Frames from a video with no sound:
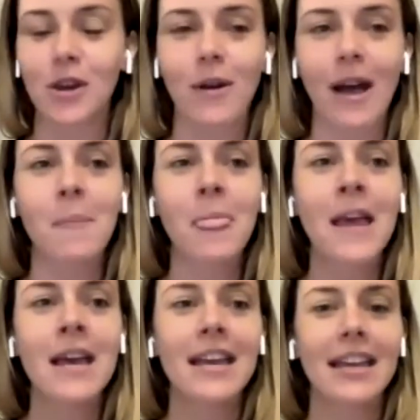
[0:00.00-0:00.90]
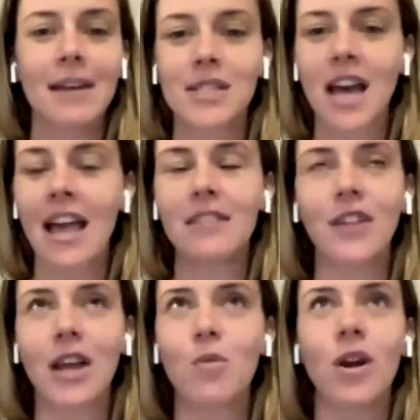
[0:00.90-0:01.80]
Yoga. It was kind
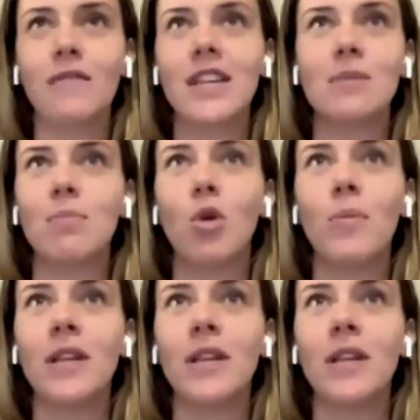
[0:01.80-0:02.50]
of like one of these